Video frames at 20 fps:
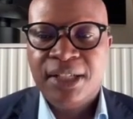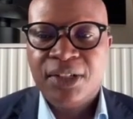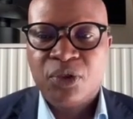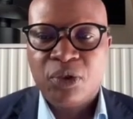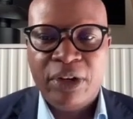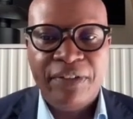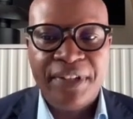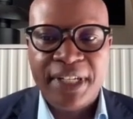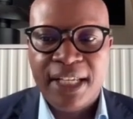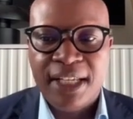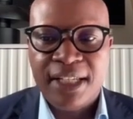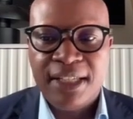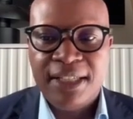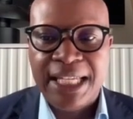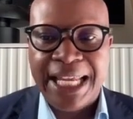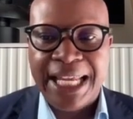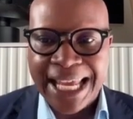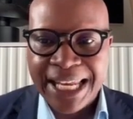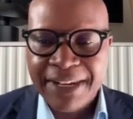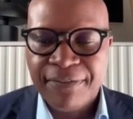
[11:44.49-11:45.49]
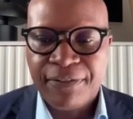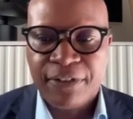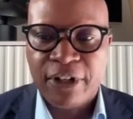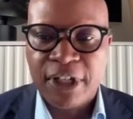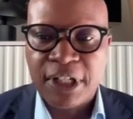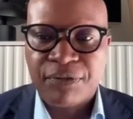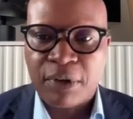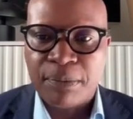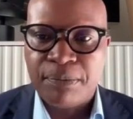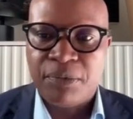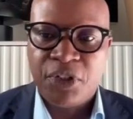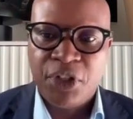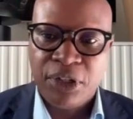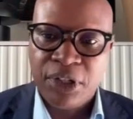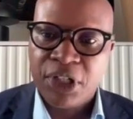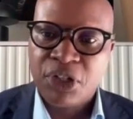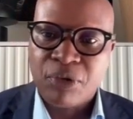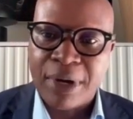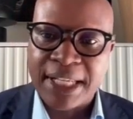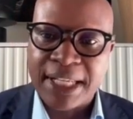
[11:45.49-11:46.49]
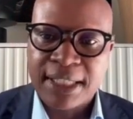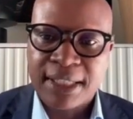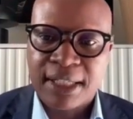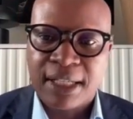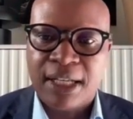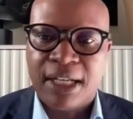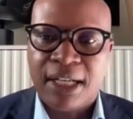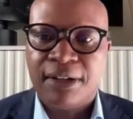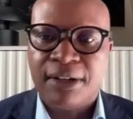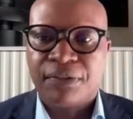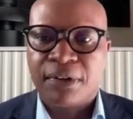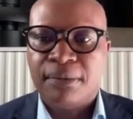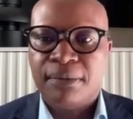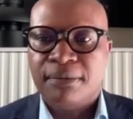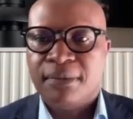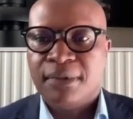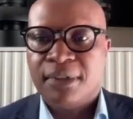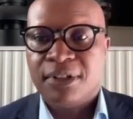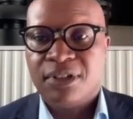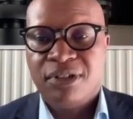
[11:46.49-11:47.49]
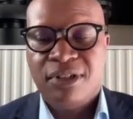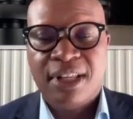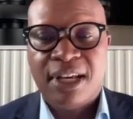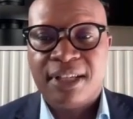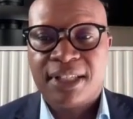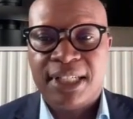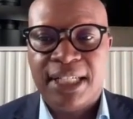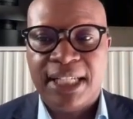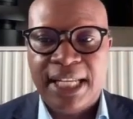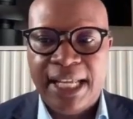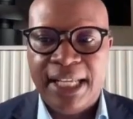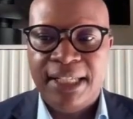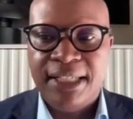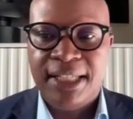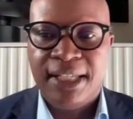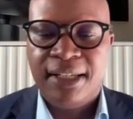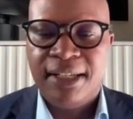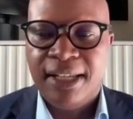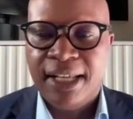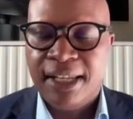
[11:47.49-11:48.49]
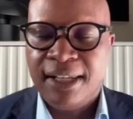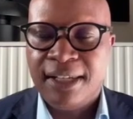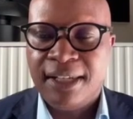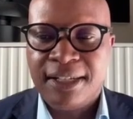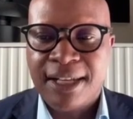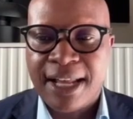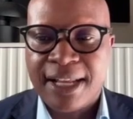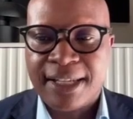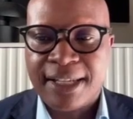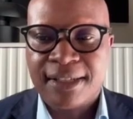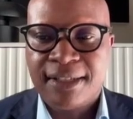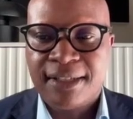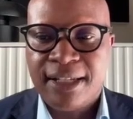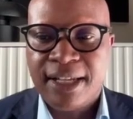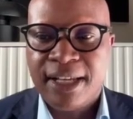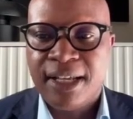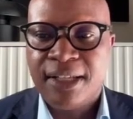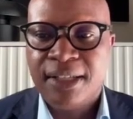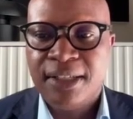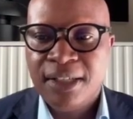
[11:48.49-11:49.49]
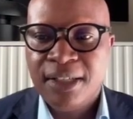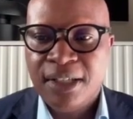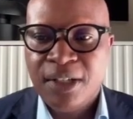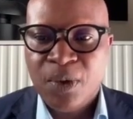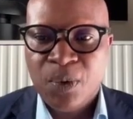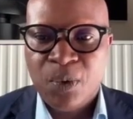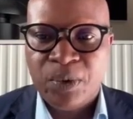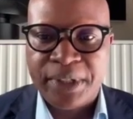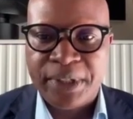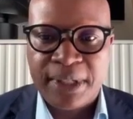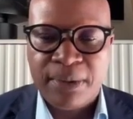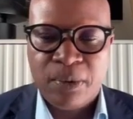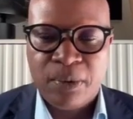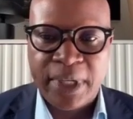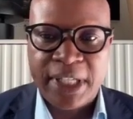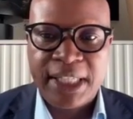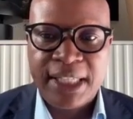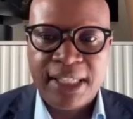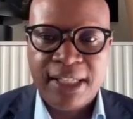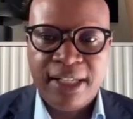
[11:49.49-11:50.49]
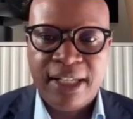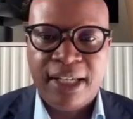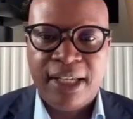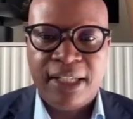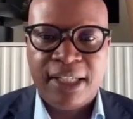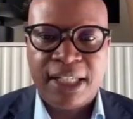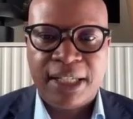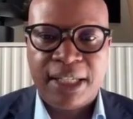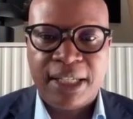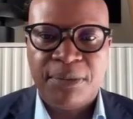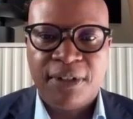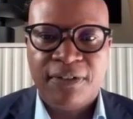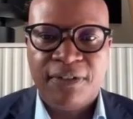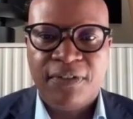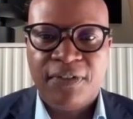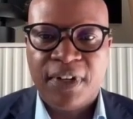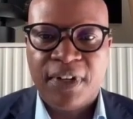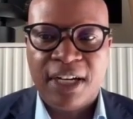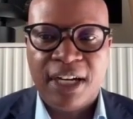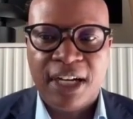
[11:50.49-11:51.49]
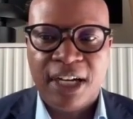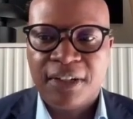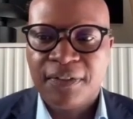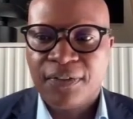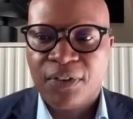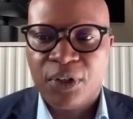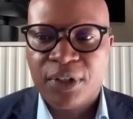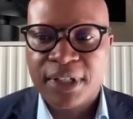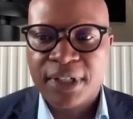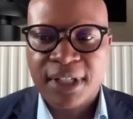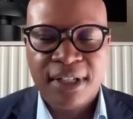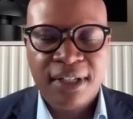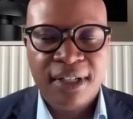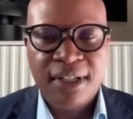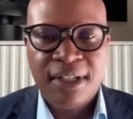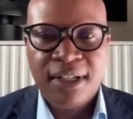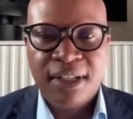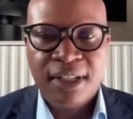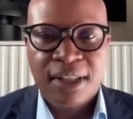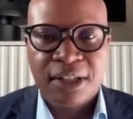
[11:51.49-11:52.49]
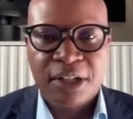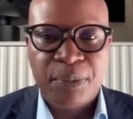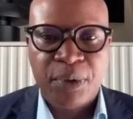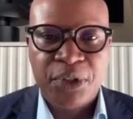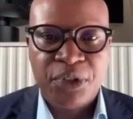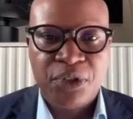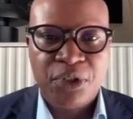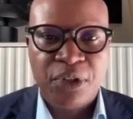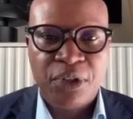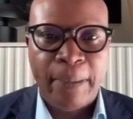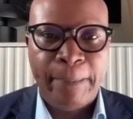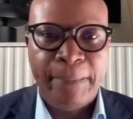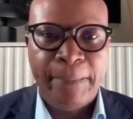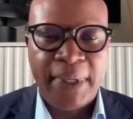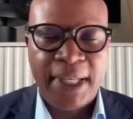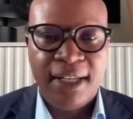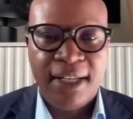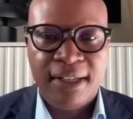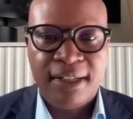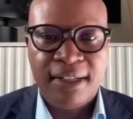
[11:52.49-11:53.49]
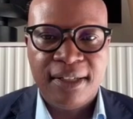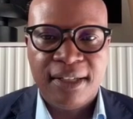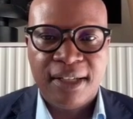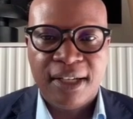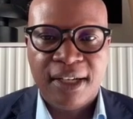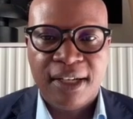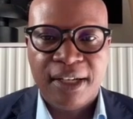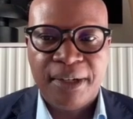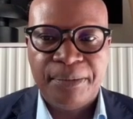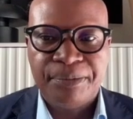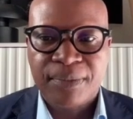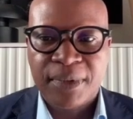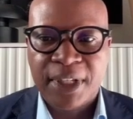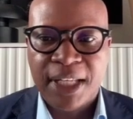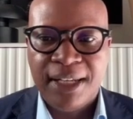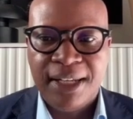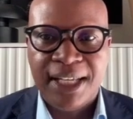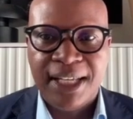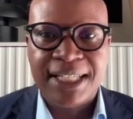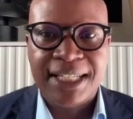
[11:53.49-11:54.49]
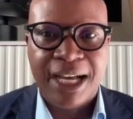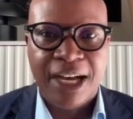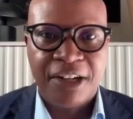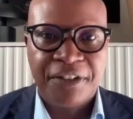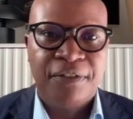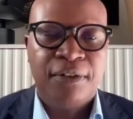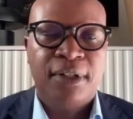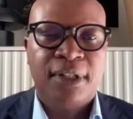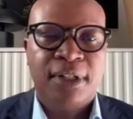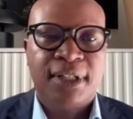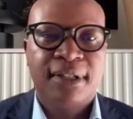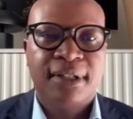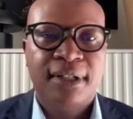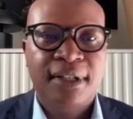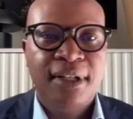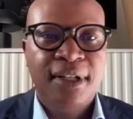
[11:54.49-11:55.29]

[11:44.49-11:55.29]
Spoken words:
So we haven't had inflows from unit trusts from 2018, and last year was the worst year in terms of outflows, 3.2 billion net outflows.